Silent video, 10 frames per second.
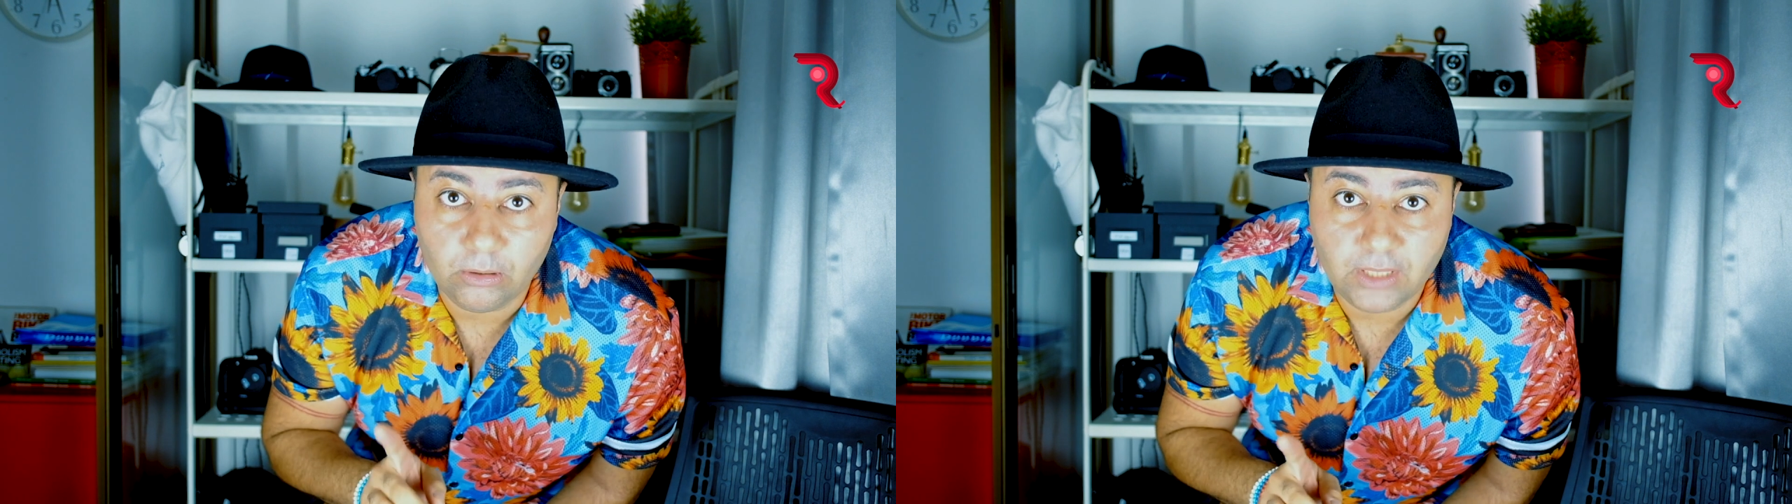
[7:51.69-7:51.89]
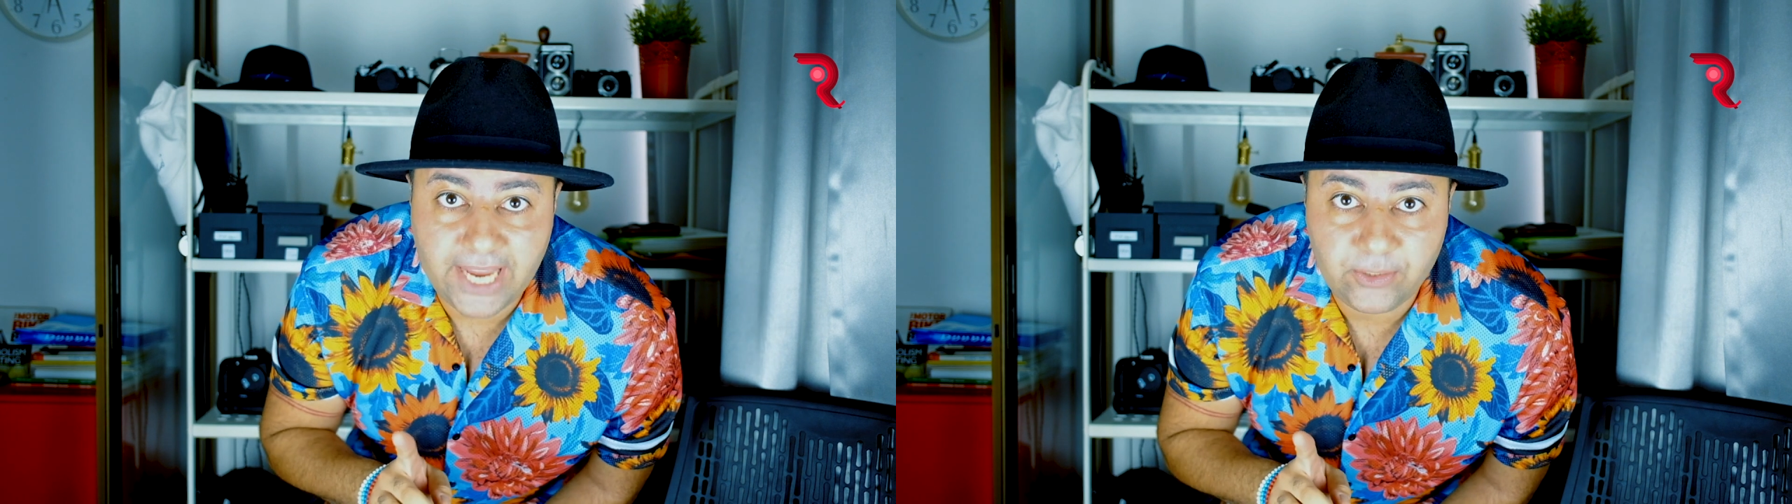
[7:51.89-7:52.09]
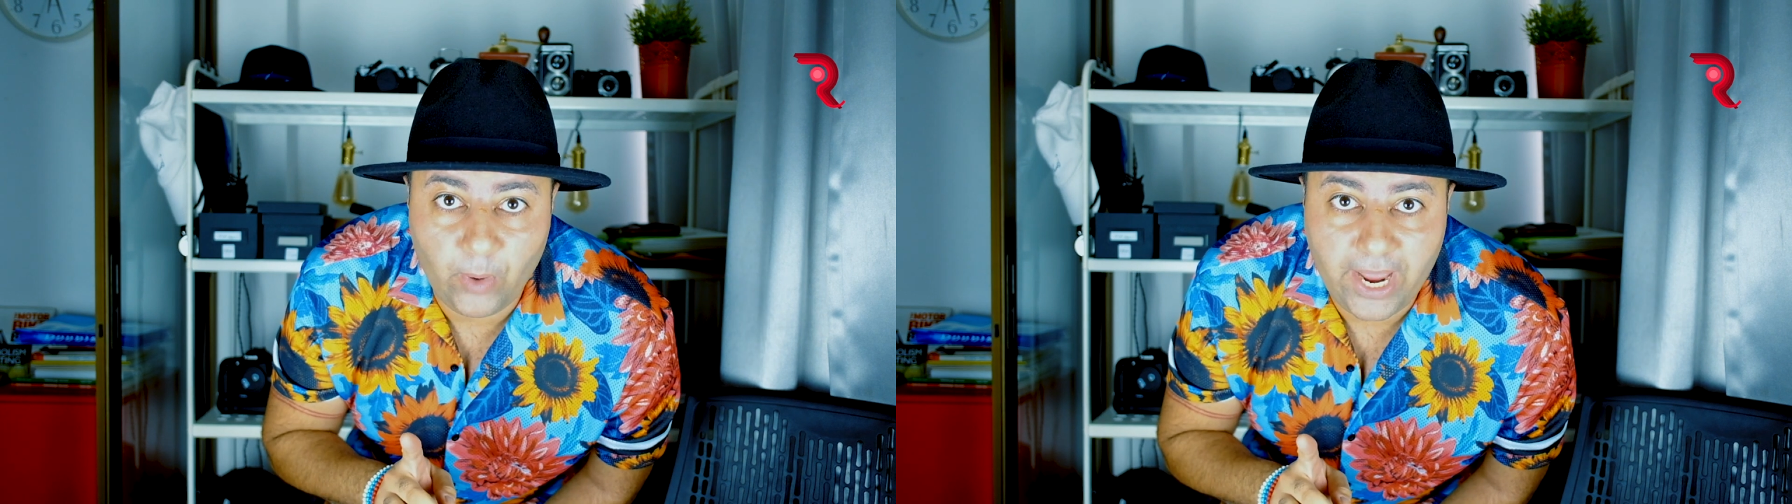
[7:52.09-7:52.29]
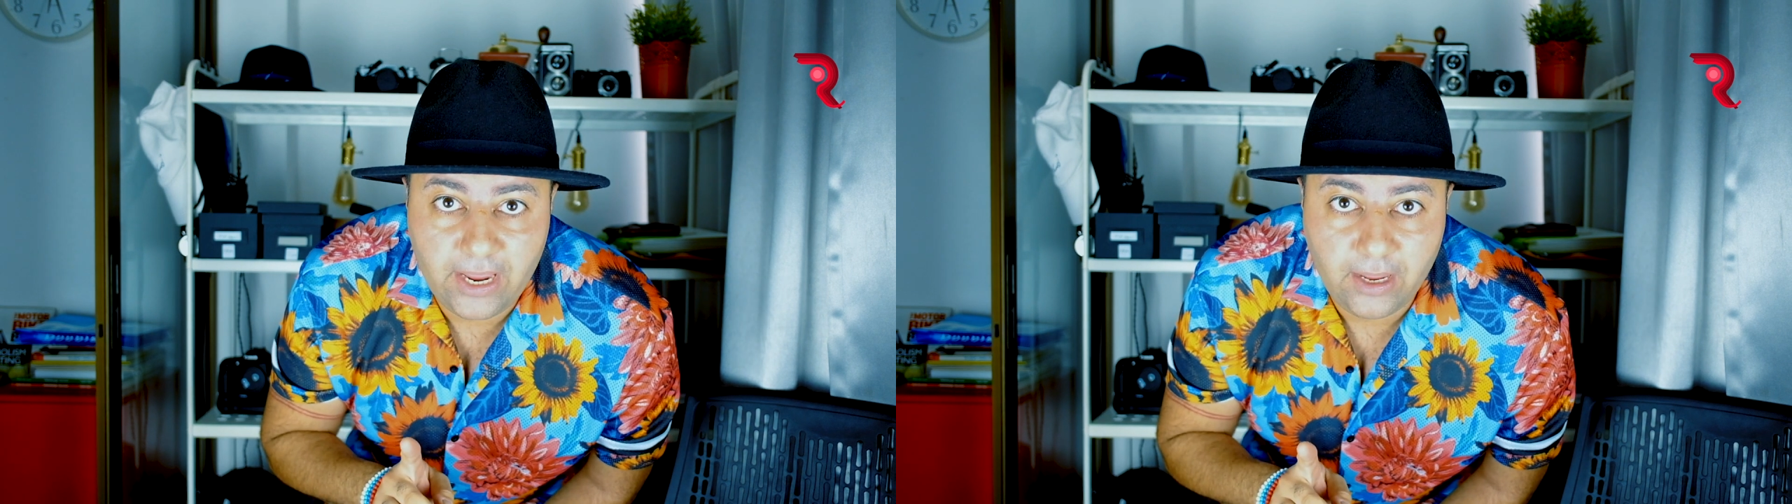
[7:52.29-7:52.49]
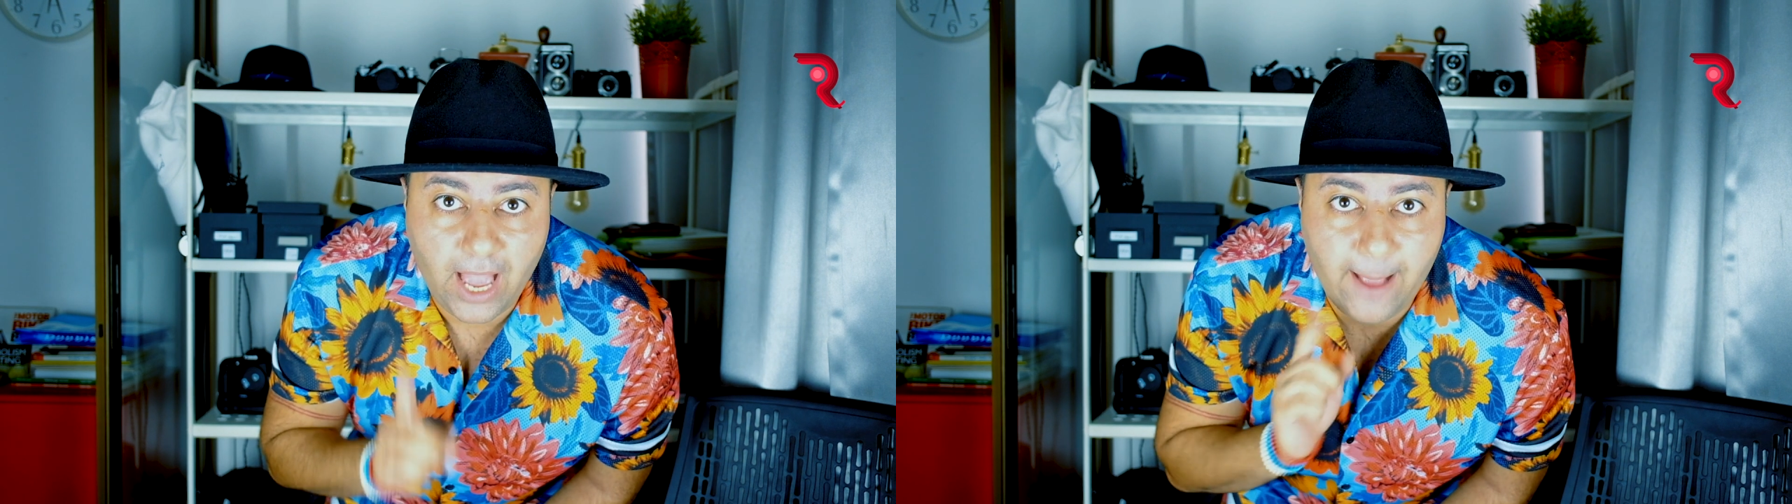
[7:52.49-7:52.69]

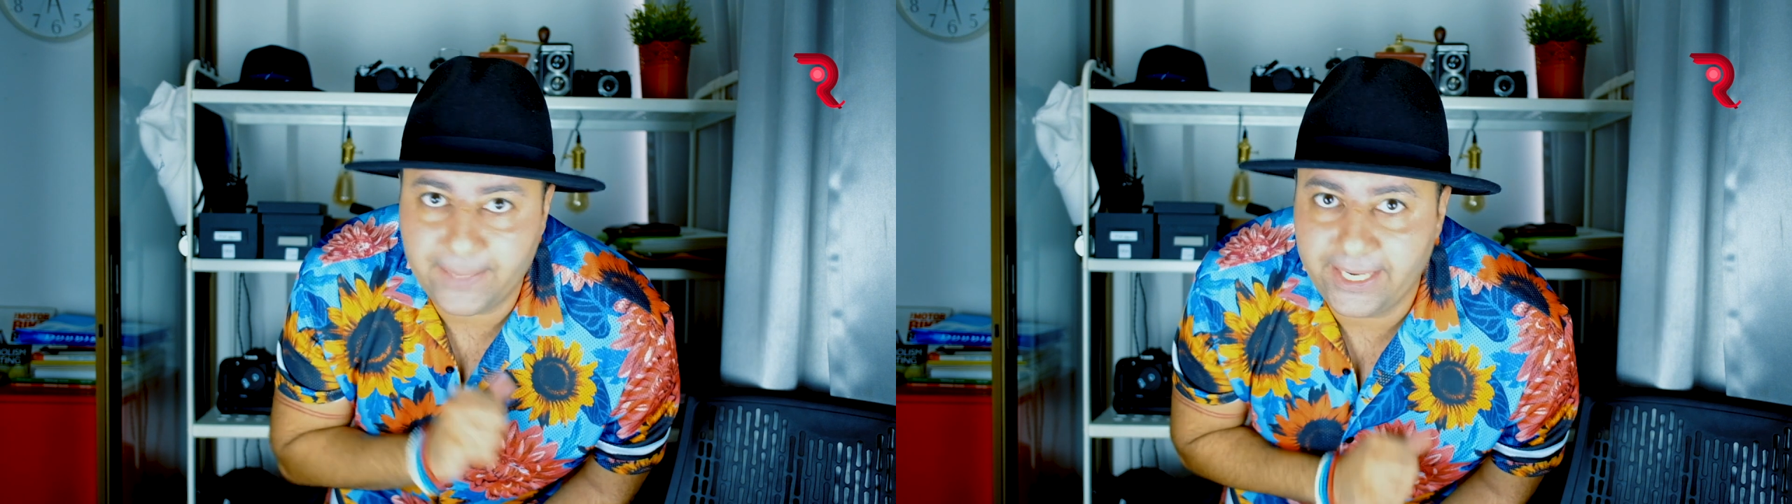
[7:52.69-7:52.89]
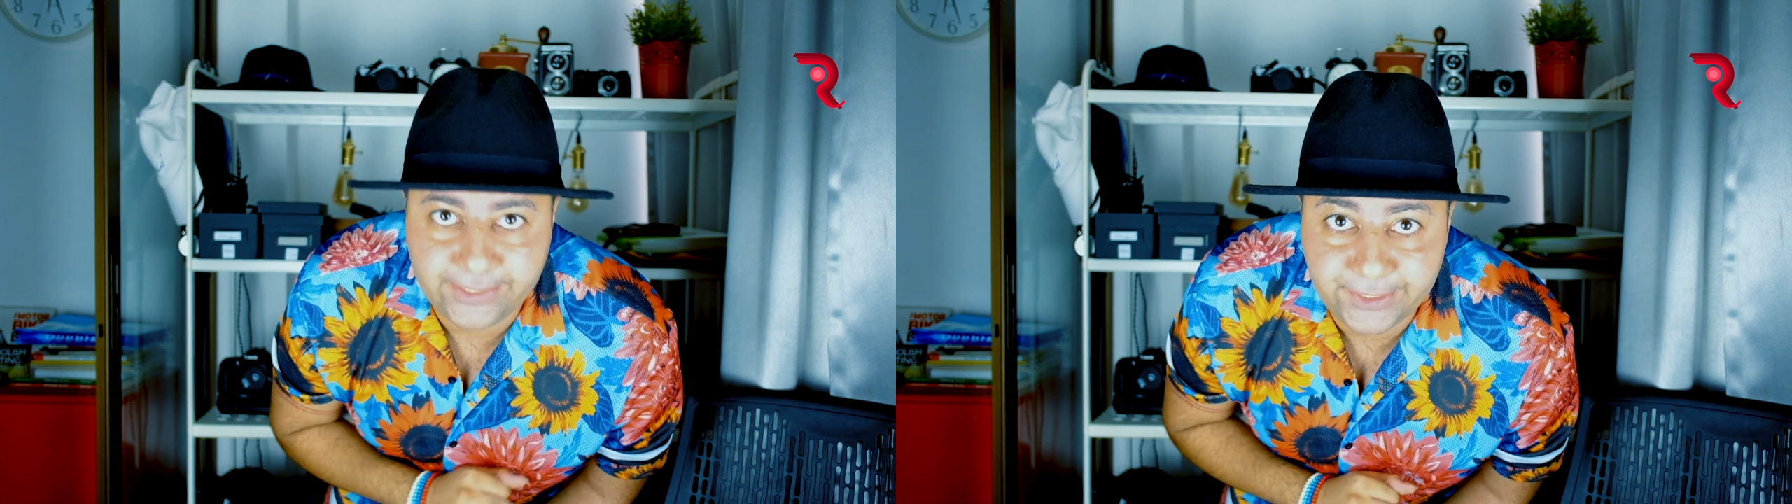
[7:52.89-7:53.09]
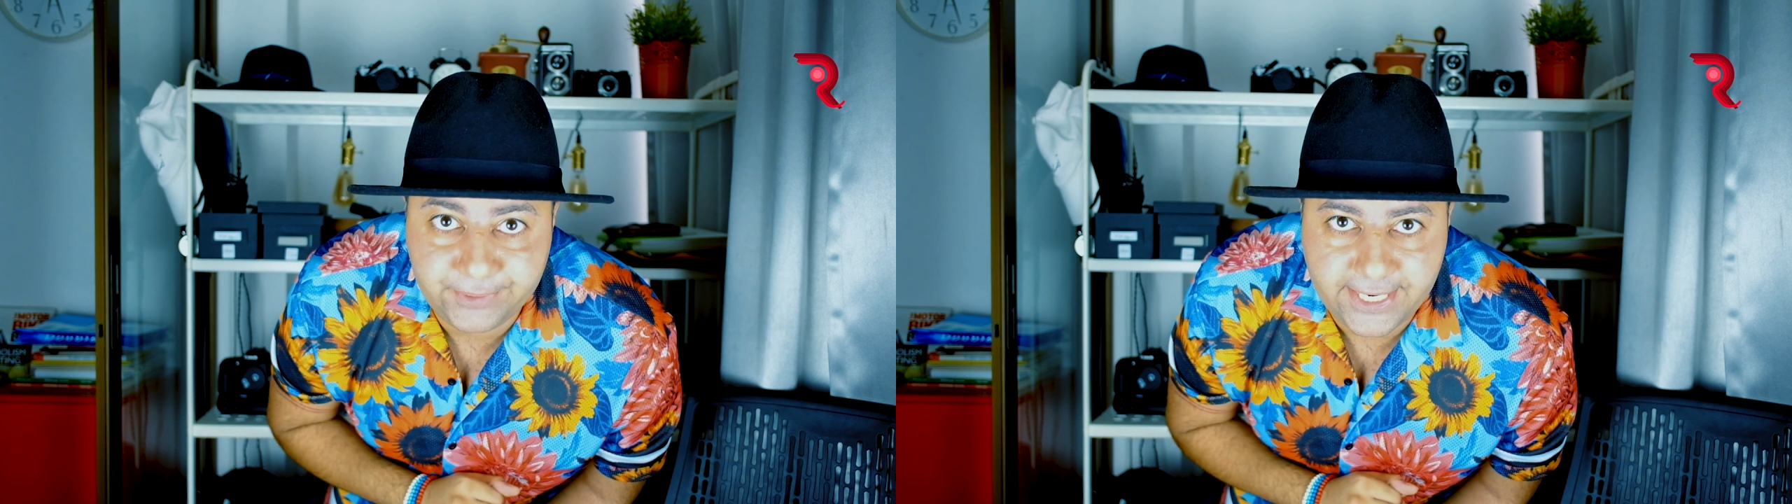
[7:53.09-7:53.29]
lightweight, I'm gonna do